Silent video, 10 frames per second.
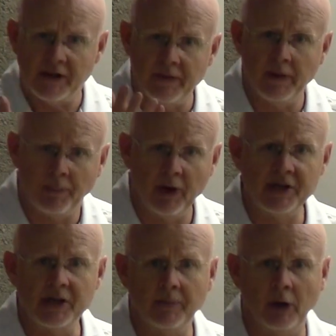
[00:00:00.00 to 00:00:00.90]
given the
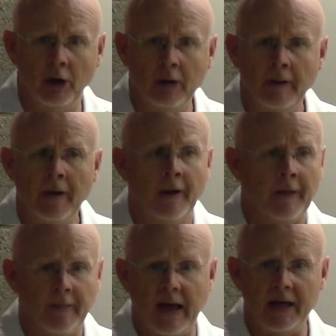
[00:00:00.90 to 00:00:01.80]
principle
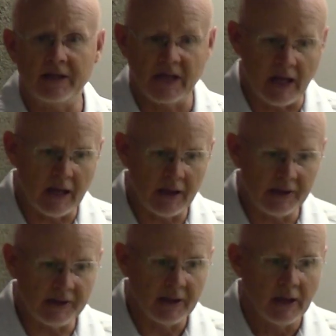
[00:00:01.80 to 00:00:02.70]
that
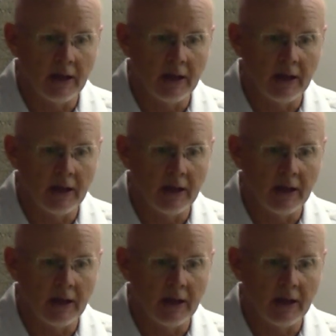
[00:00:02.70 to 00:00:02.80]
says,